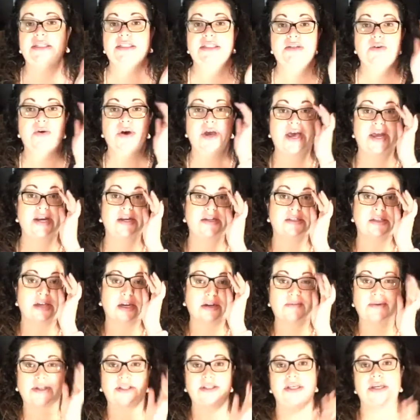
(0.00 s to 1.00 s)
Let's go ahead and
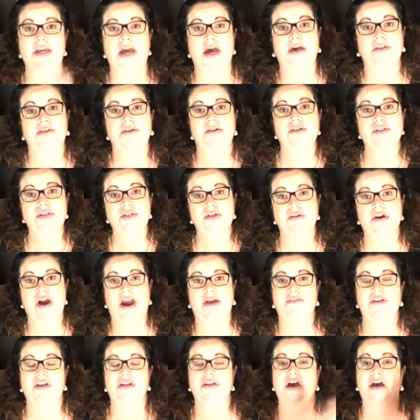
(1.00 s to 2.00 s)
talk about the other 2
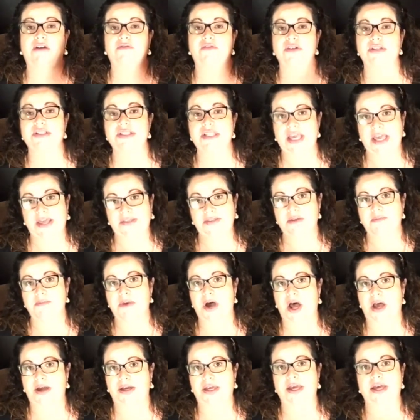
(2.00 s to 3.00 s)
graphic novels and the
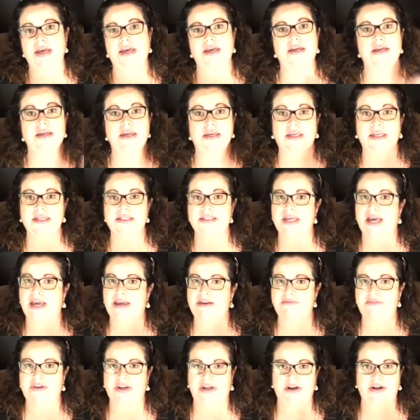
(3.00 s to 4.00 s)
manga, because
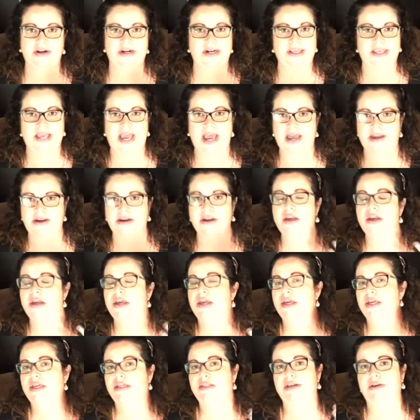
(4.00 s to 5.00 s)
I figured again
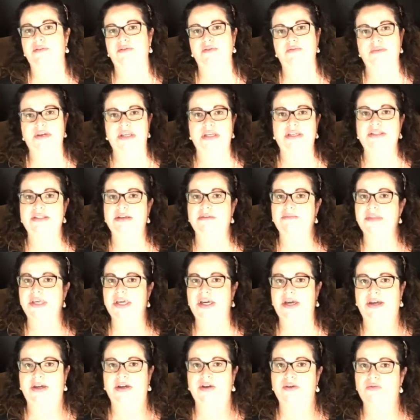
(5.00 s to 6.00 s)
that would be something
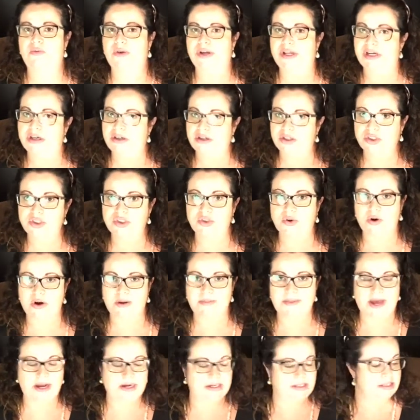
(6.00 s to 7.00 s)
I could read in a short
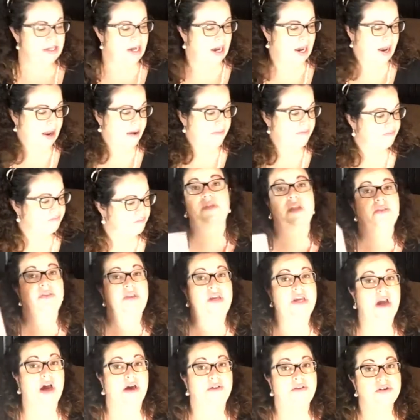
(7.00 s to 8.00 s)
amount of time.
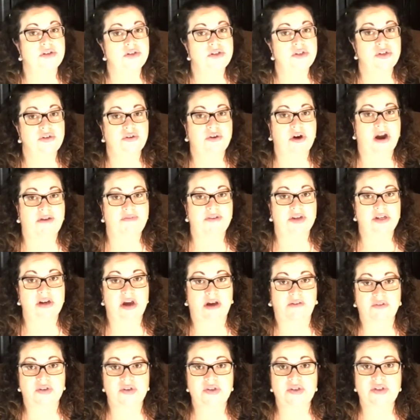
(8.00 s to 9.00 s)
The other 2 graphic
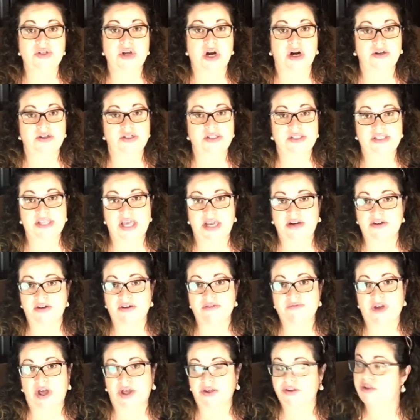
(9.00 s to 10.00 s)
novels are
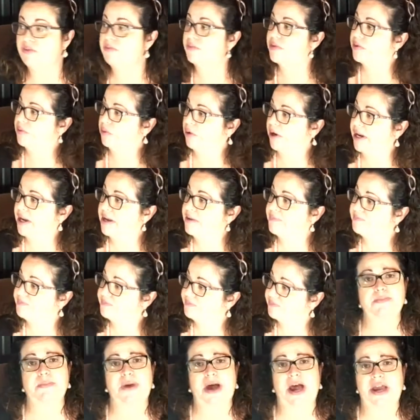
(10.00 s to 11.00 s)
Descender Volume 3
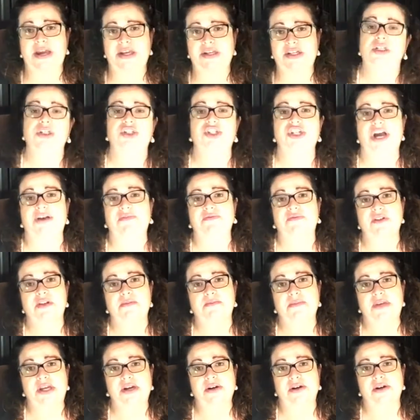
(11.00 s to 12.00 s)
by Jeff
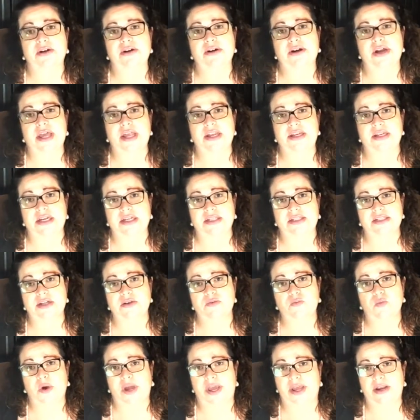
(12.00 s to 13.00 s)
Lemire and
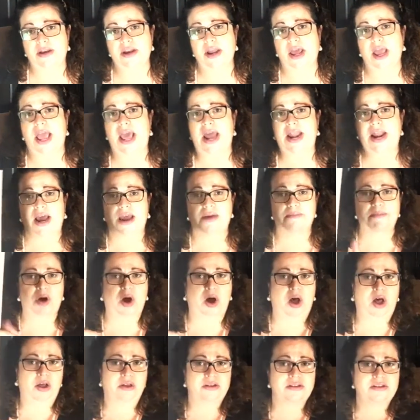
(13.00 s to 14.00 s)
Dustin Nguyen, and I'm
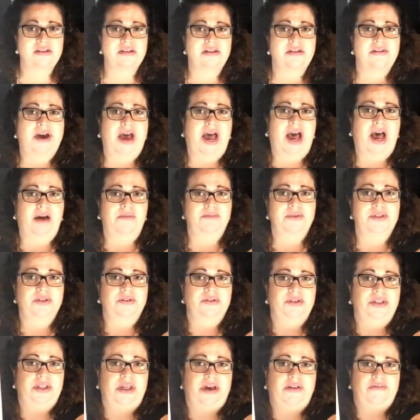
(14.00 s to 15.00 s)
also
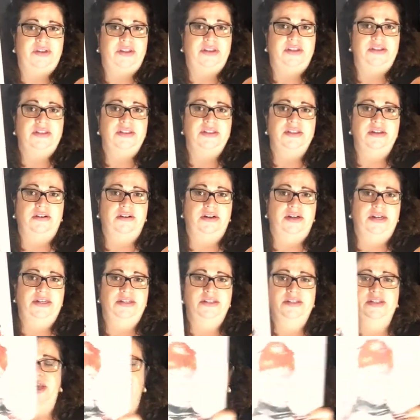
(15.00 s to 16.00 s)
absolutely loving this
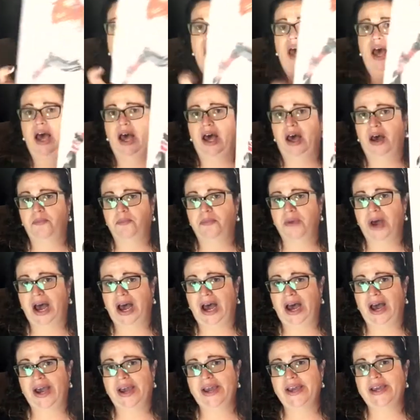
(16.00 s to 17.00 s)
series.
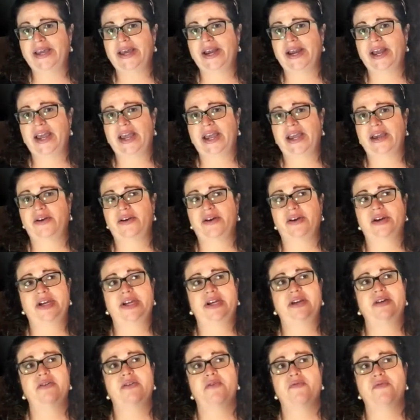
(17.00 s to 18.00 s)
I get a
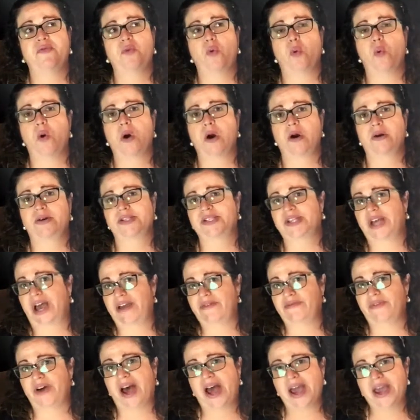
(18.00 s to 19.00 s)
hankering for
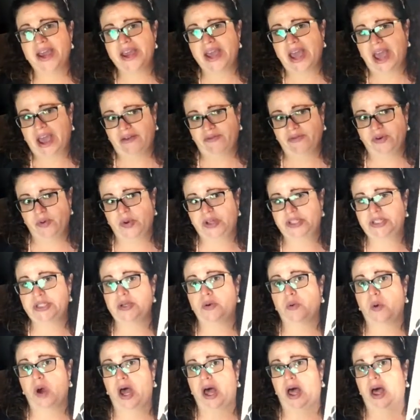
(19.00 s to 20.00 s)
sci-fi every once
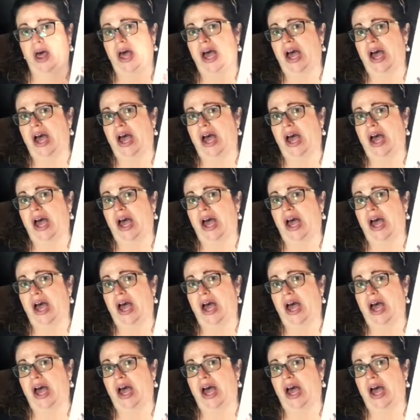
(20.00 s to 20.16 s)
in a while.